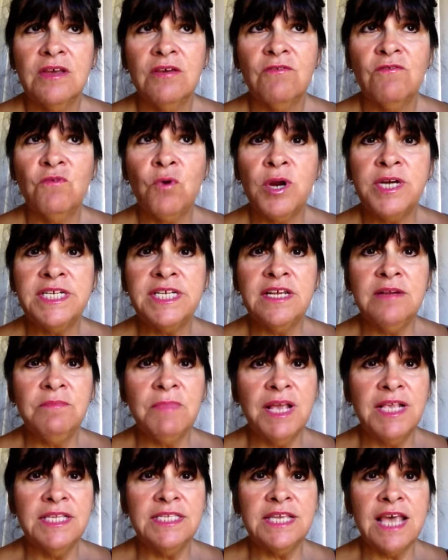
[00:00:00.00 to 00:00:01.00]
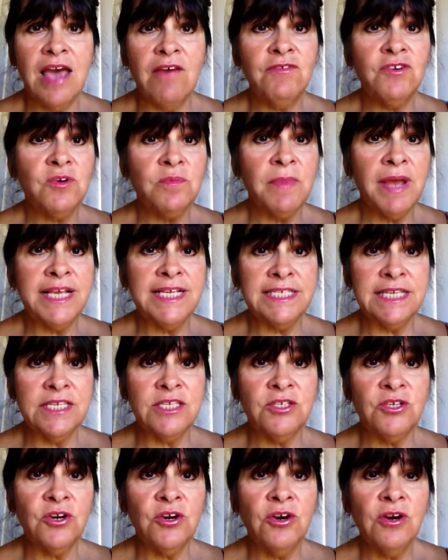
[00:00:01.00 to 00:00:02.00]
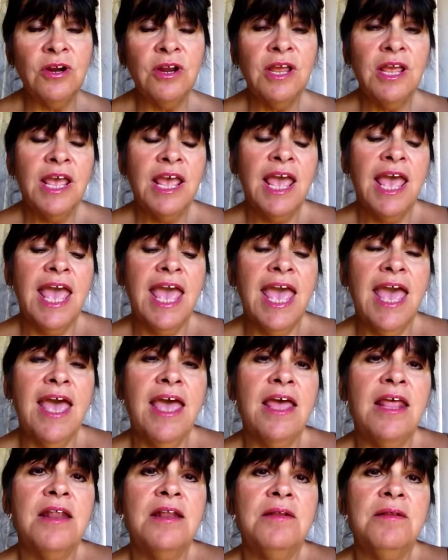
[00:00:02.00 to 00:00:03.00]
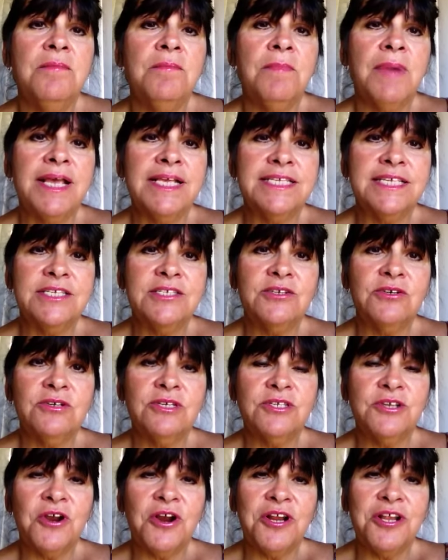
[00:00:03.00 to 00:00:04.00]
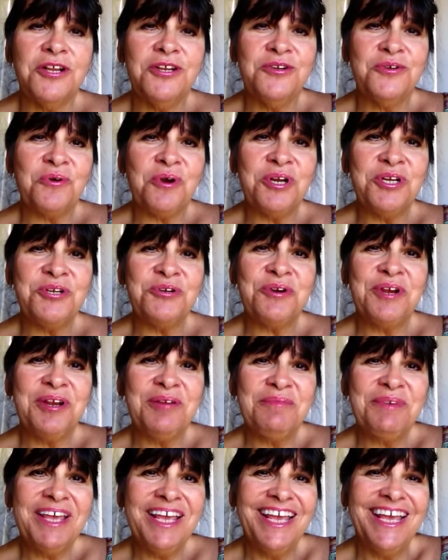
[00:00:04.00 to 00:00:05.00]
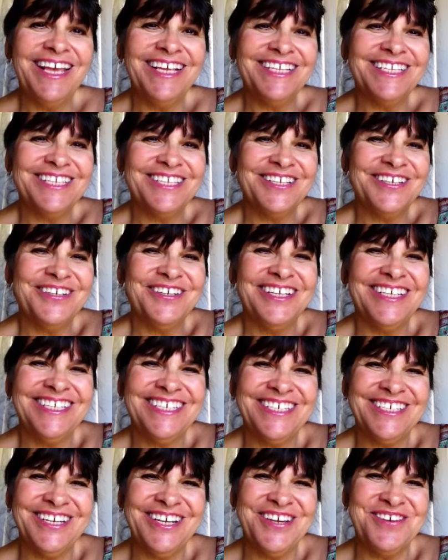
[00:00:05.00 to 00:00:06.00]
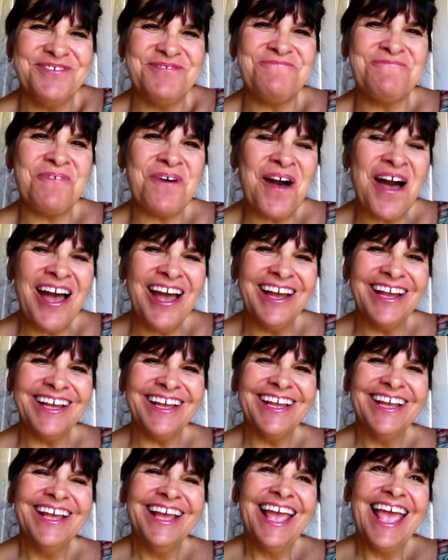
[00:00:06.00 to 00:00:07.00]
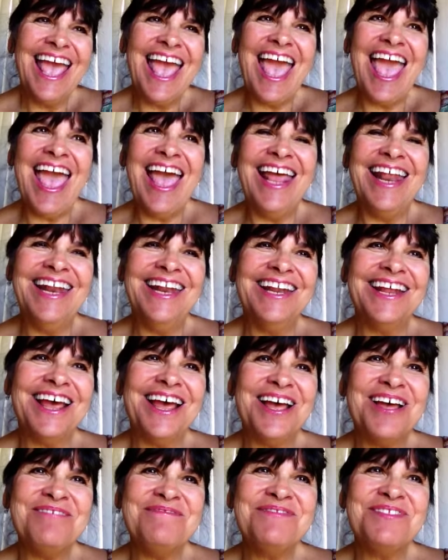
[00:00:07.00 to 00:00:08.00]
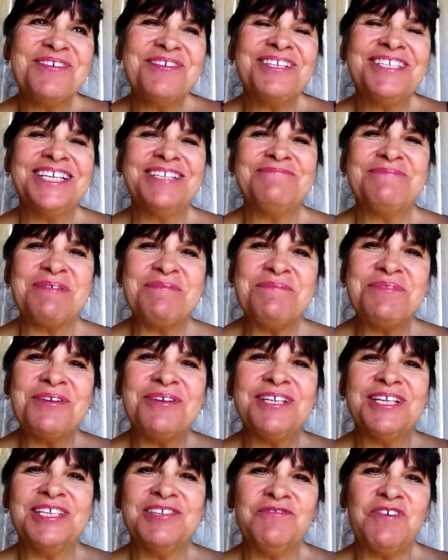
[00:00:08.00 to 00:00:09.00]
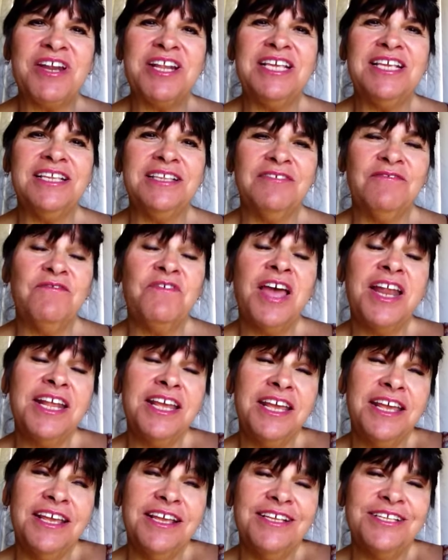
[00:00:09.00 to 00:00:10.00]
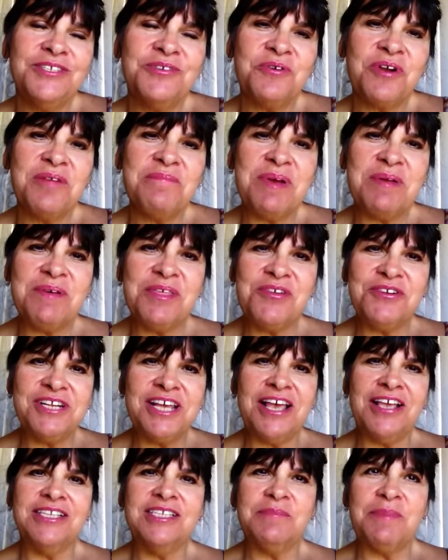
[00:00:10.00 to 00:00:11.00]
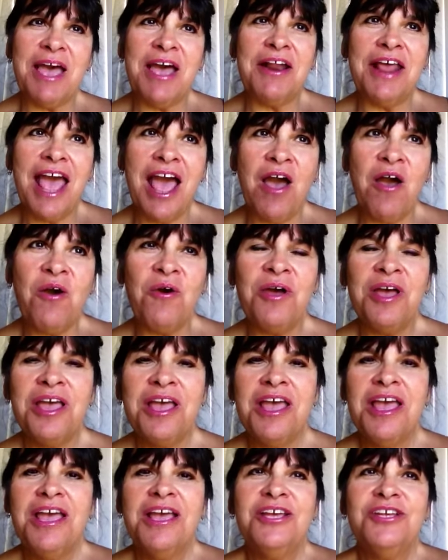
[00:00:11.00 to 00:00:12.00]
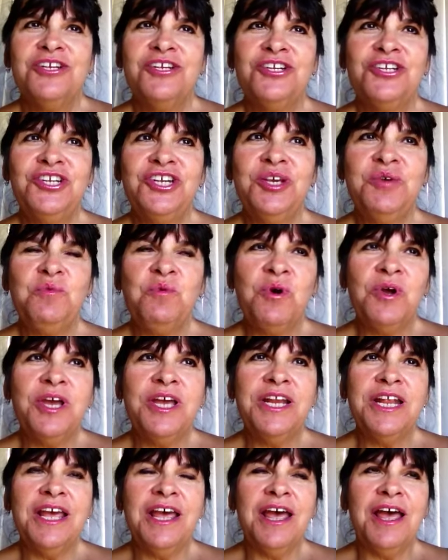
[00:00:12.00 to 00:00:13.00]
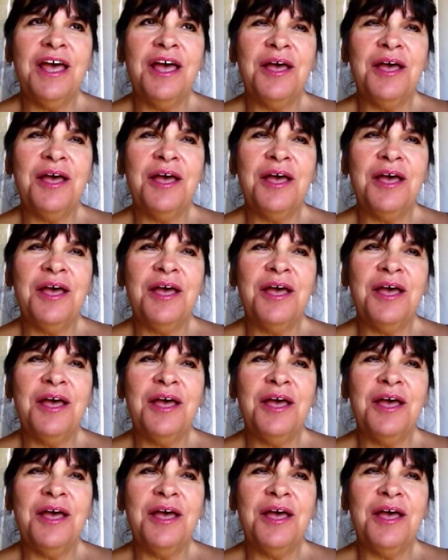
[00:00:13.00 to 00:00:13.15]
14 months after my sister, and my sister started torturing me as soon as she could walk. And there's this funny story my mother tells about how she would